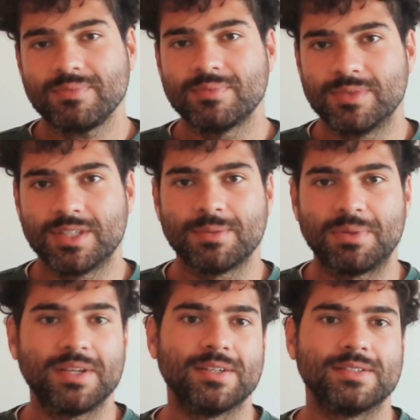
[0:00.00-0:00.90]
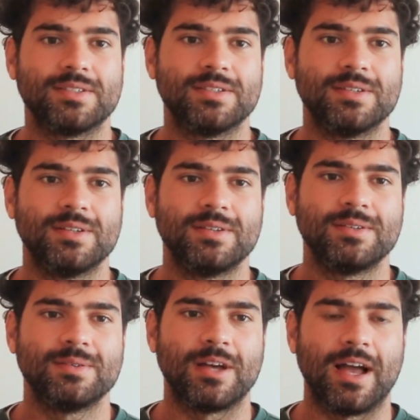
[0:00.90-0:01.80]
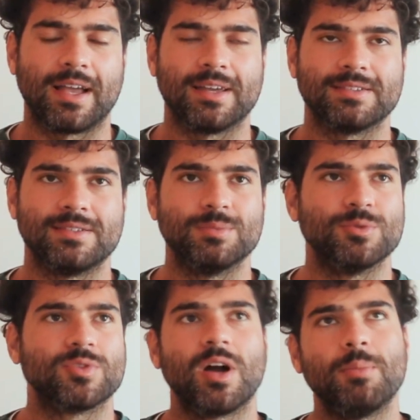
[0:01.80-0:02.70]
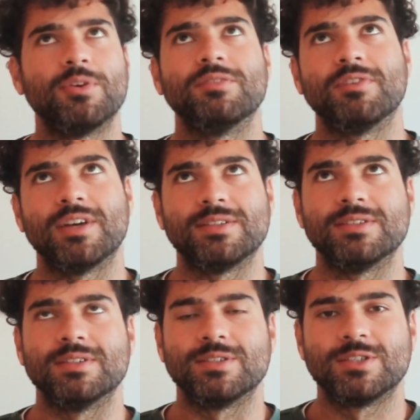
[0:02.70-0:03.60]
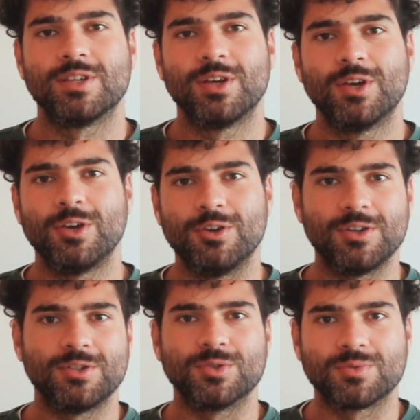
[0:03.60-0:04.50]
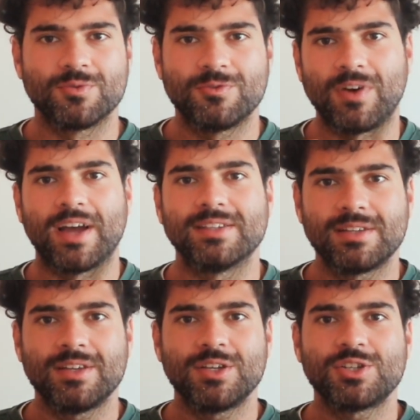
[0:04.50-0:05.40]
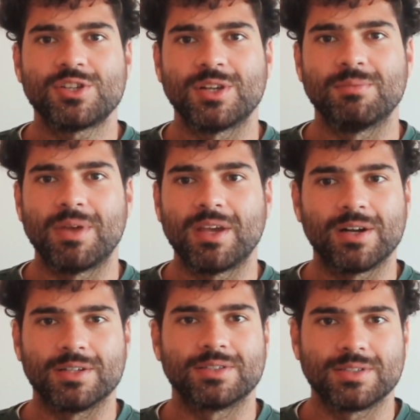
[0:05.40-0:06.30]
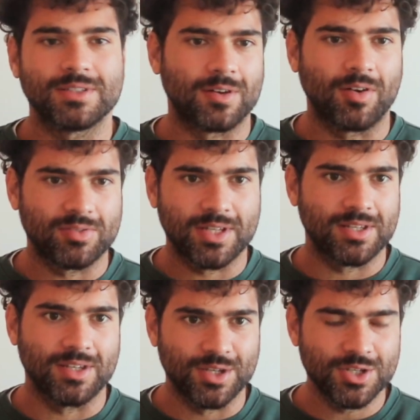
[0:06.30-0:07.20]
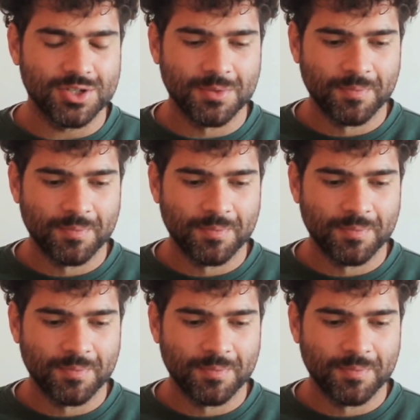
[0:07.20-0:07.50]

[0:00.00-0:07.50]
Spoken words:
the biggest, I guess, the most common advice is you need to find a niche and make content around that niche.